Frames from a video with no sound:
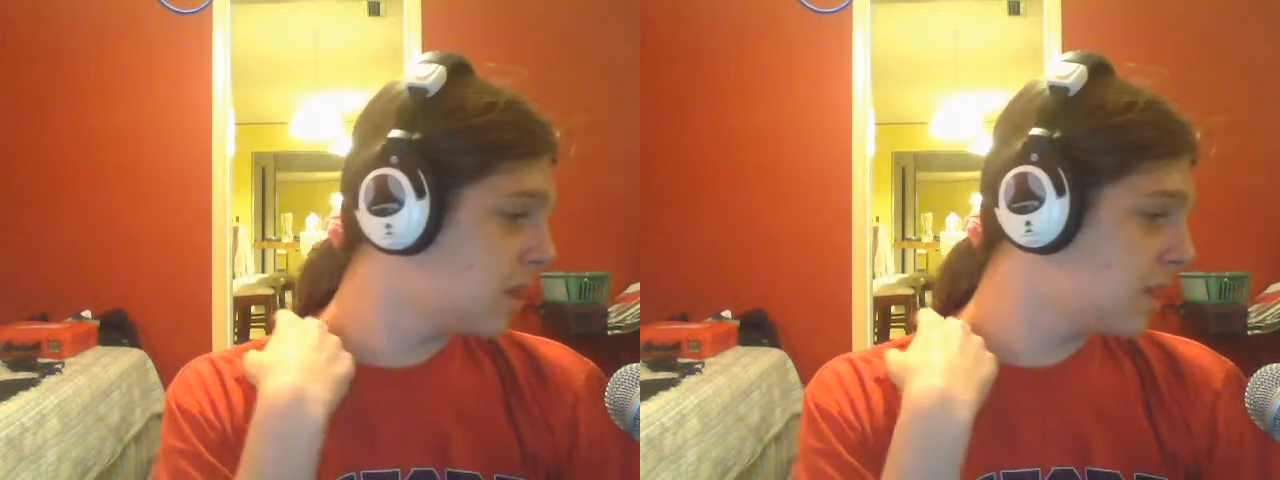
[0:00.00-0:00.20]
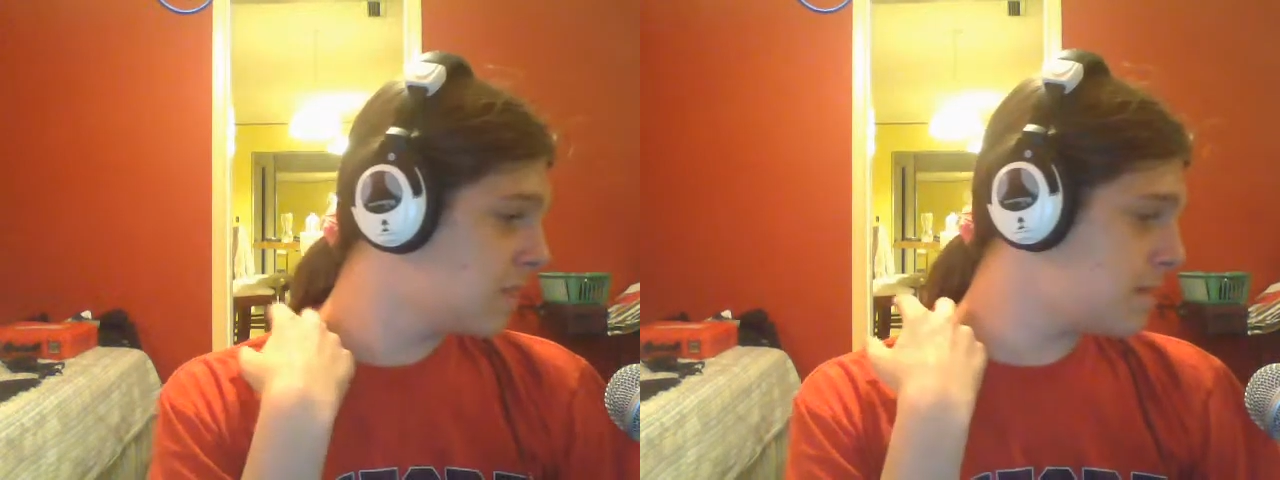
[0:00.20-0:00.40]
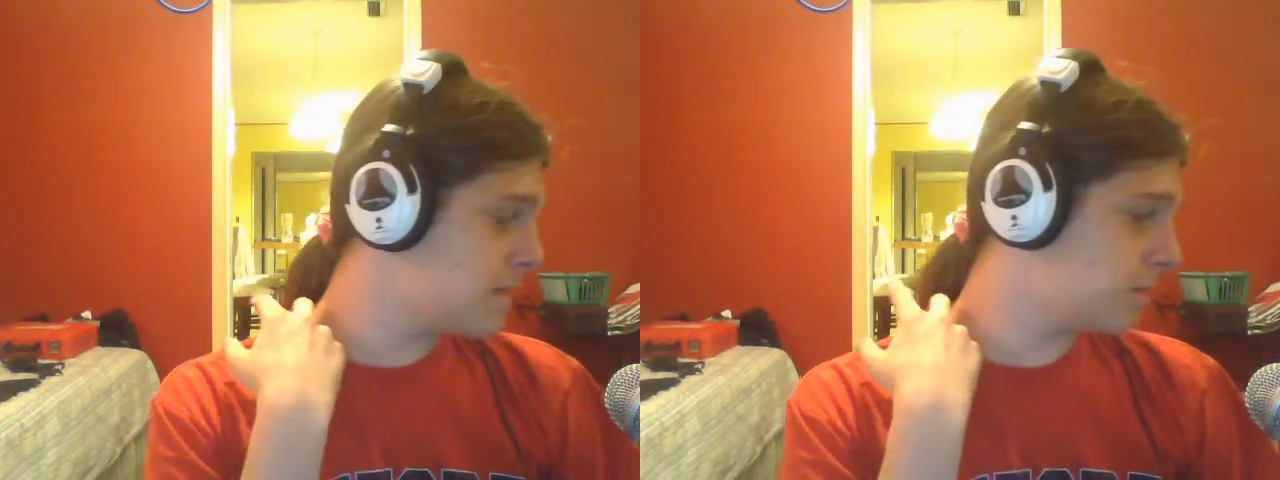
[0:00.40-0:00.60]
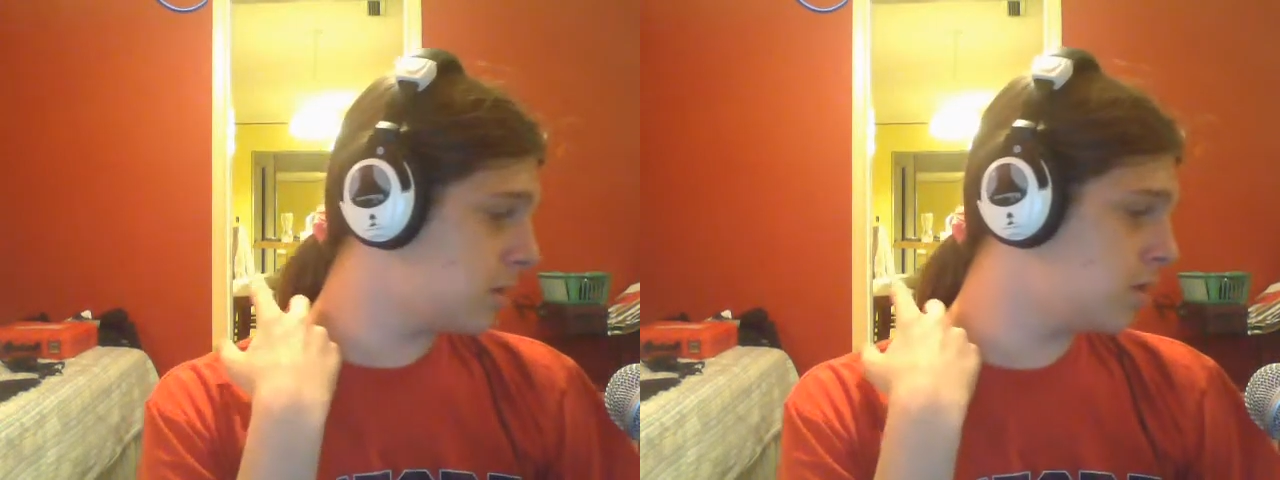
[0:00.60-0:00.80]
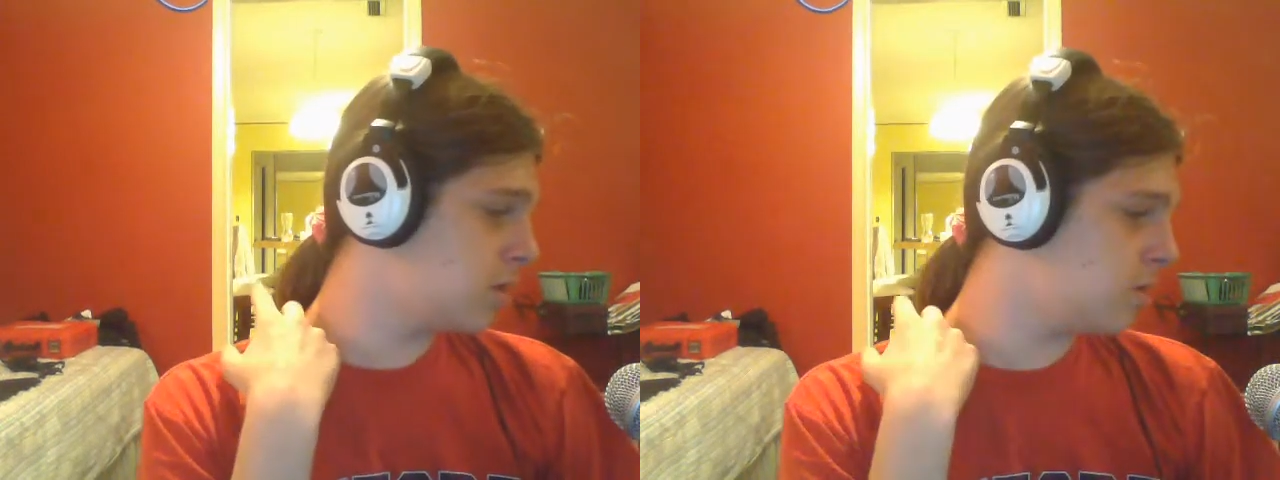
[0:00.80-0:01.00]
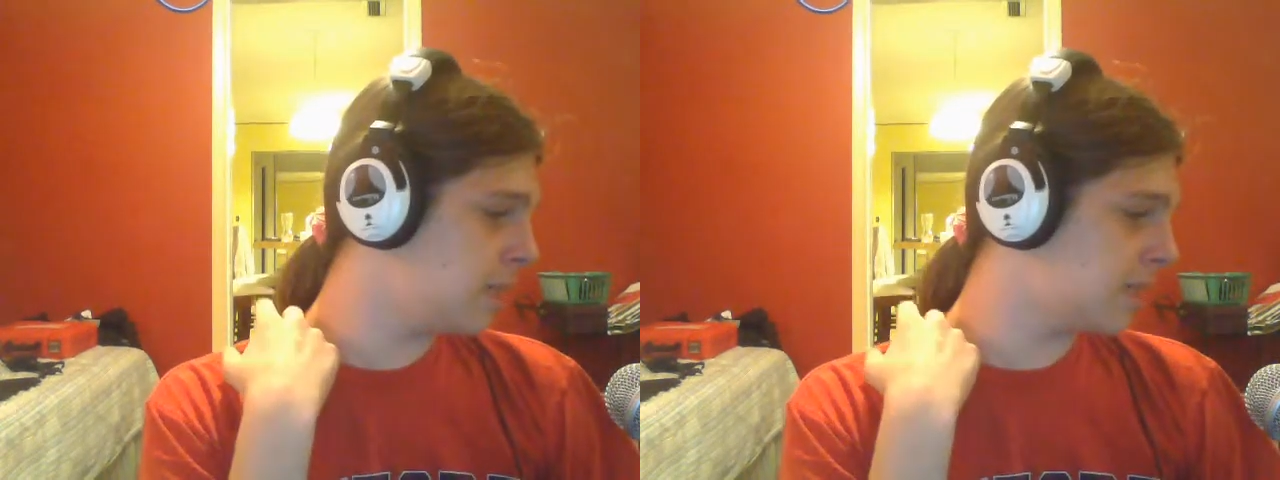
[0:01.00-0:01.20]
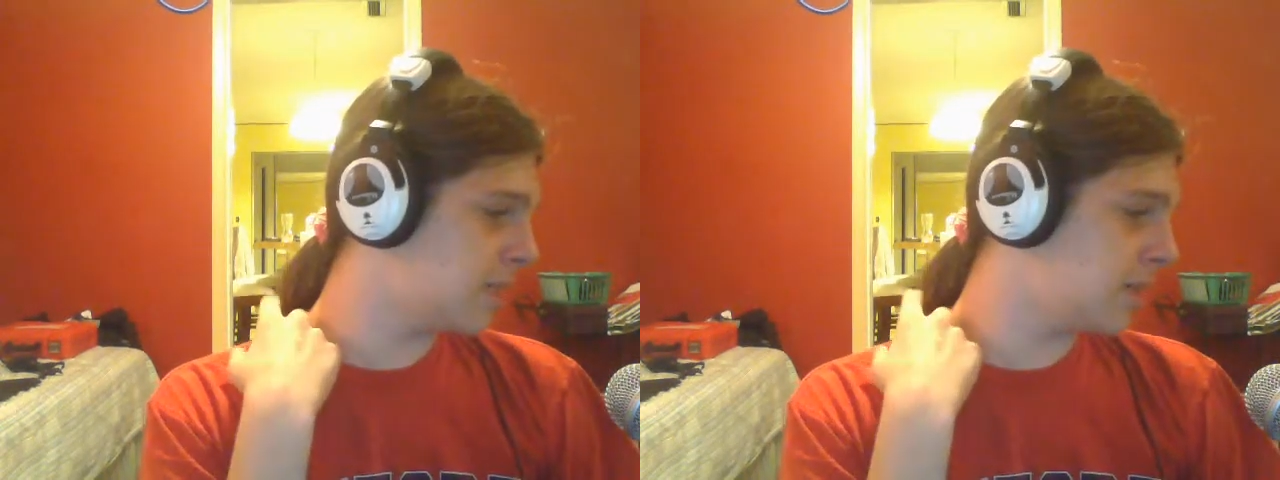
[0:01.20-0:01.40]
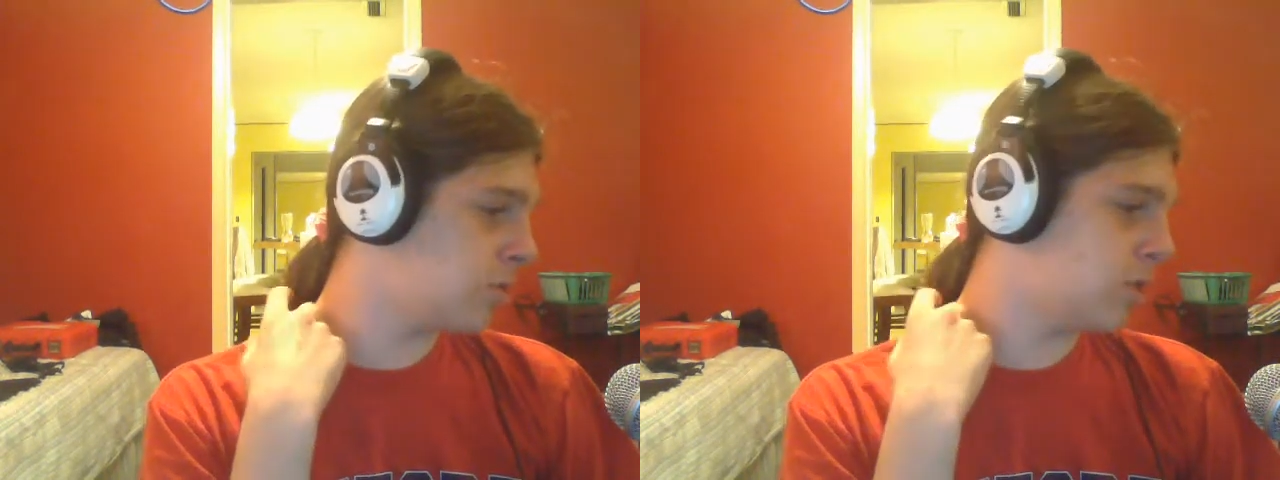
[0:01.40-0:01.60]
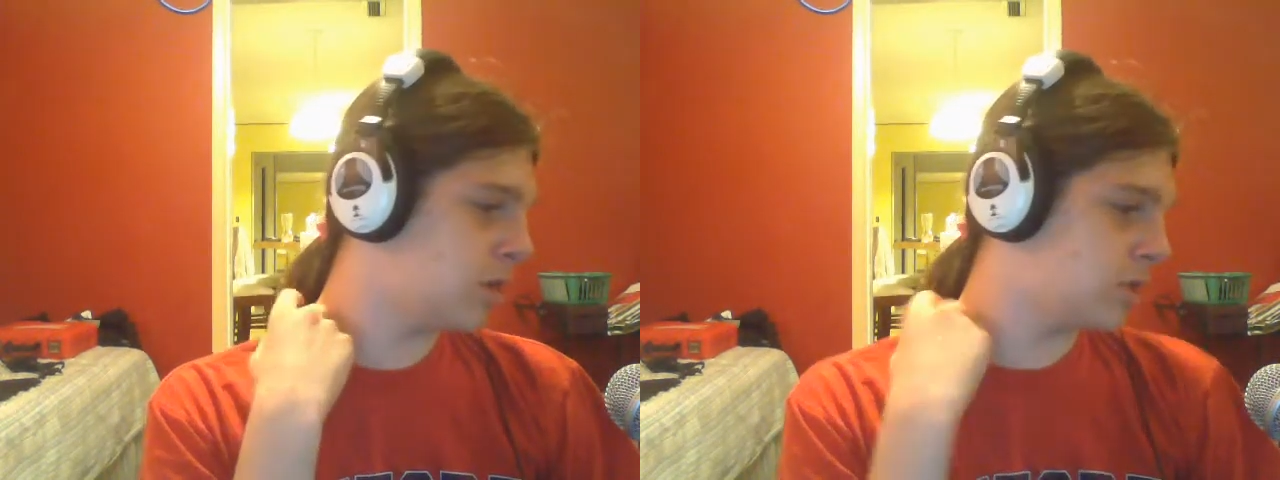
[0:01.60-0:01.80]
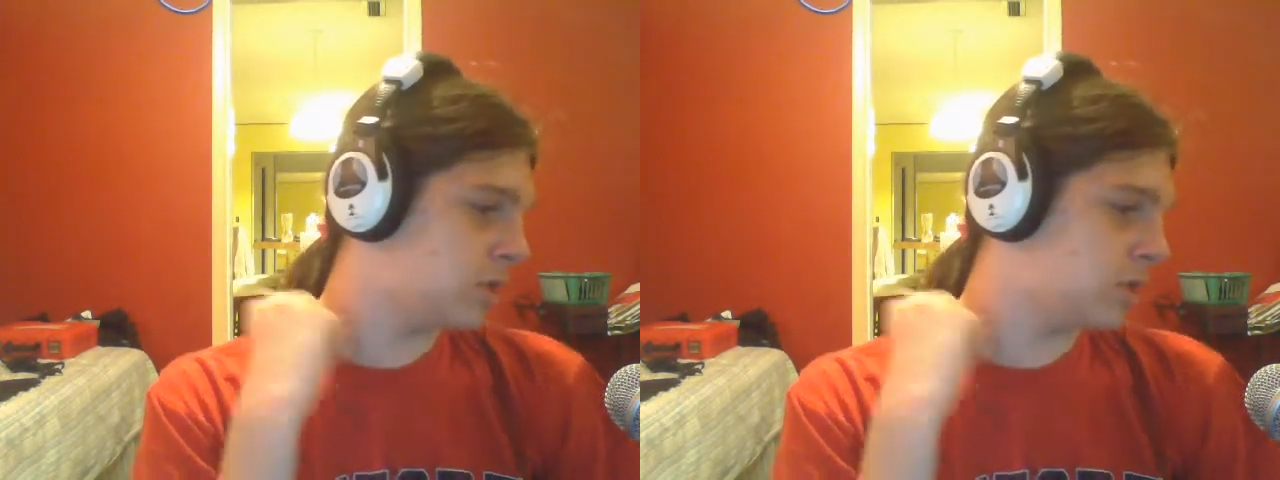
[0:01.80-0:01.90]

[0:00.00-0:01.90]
The people on Newegg said it wouldn't,